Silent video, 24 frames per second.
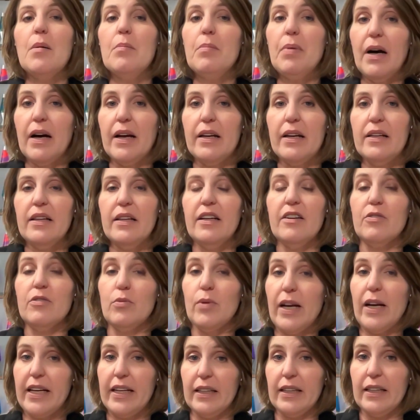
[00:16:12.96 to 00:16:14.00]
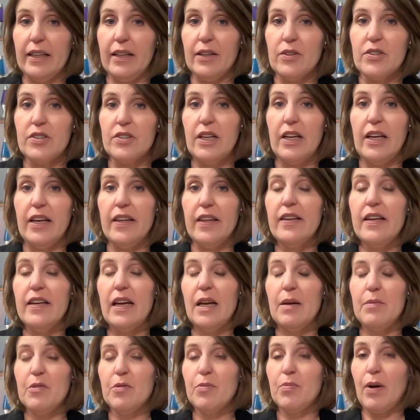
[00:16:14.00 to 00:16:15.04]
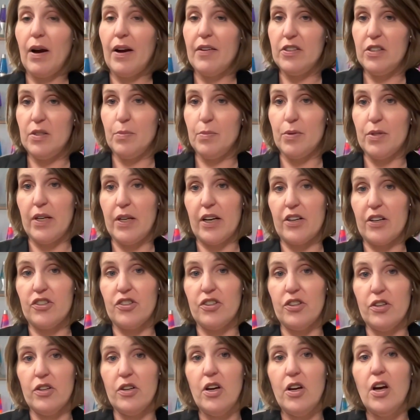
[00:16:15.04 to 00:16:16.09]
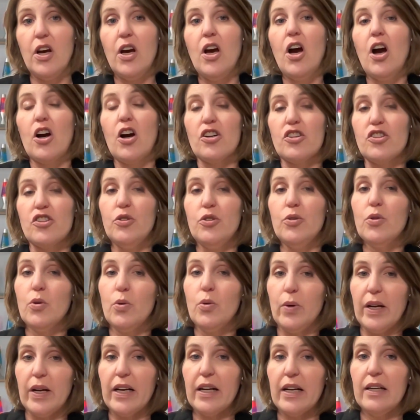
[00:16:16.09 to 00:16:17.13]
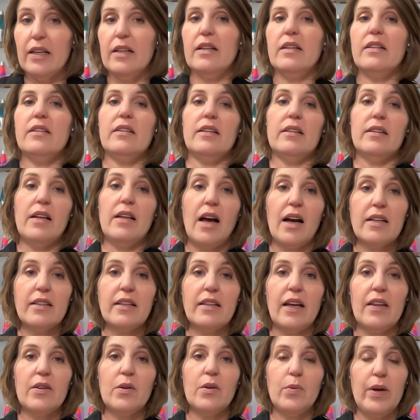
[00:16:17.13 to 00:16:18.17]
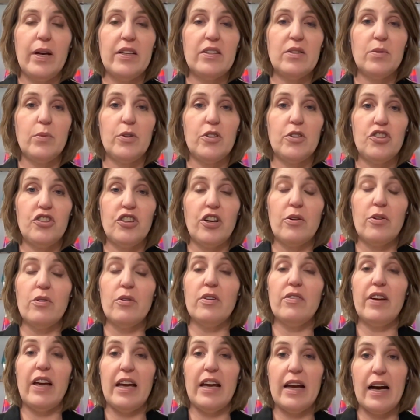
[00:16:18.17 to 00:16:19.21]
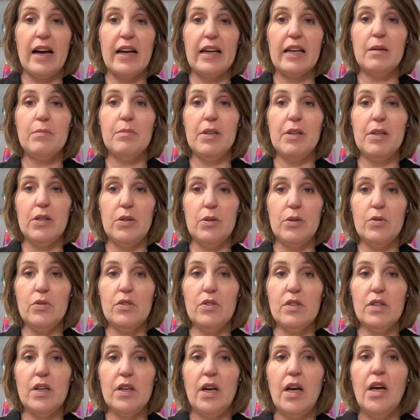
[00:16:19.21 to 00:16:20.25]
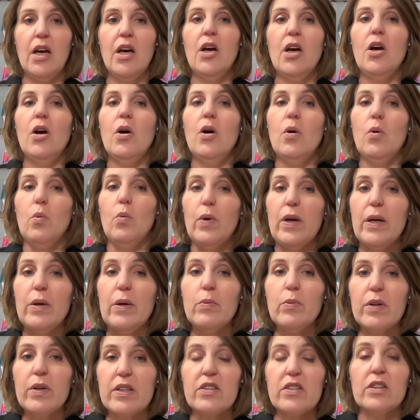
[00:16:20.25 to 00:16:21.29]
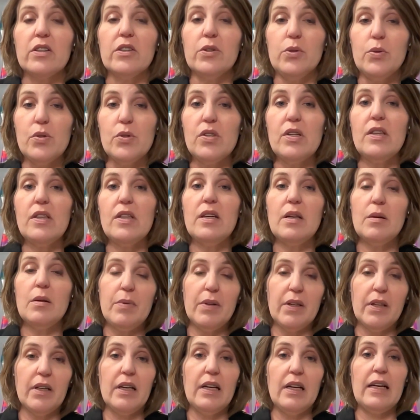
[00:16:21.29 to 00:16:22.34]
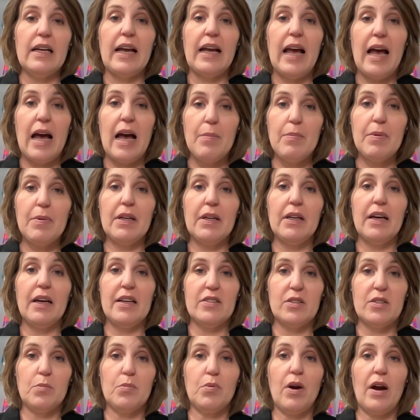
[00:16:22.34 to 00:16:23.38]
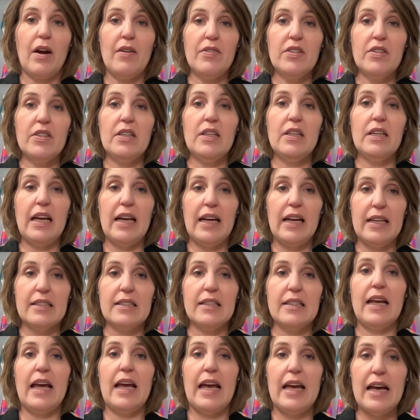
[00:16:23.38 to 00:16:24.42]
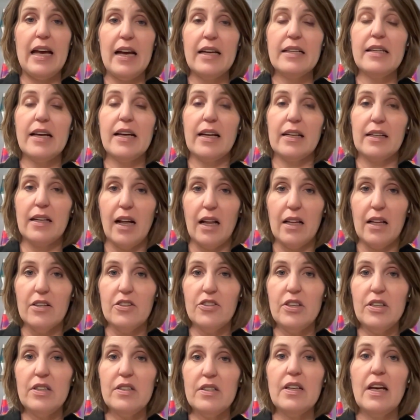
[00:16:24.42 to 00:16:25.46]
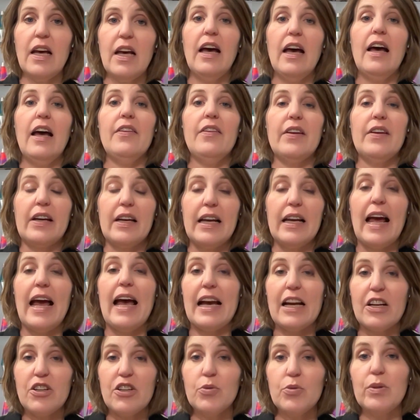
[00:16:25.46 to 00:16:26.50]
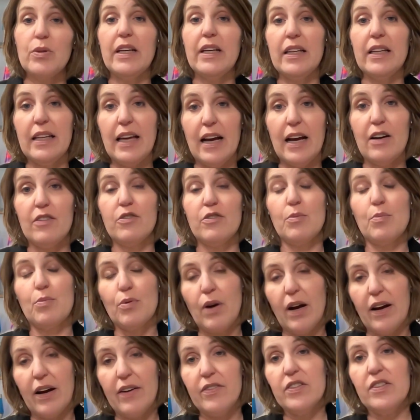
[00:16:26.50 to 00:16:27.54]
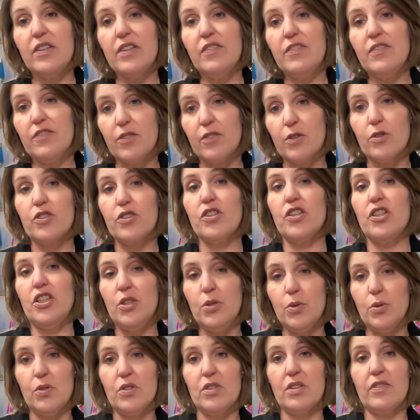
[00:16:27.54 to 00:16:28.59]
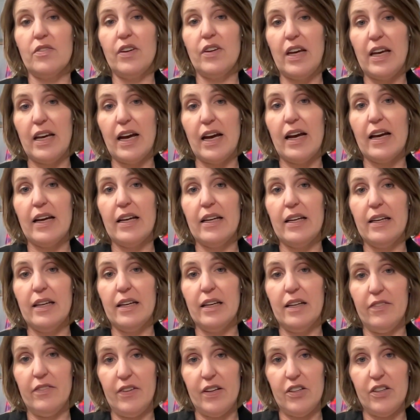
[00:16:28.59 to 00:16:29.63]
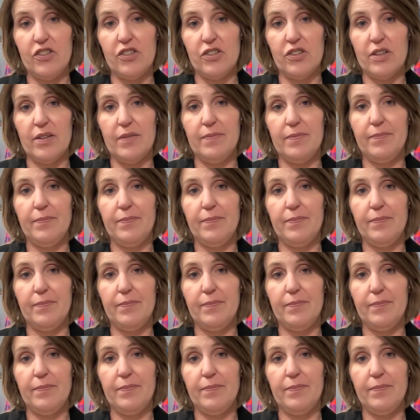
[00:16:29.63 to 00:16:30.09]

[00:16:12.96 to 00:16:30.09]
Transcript: But if regulators, in the name of privacy protection, are too quick to lock down the ways in which generative AI can be used, we risk losing the ability to capitalize on privacy-enhancing AI technologies that can actually allow for privacy-first use of AI innovation.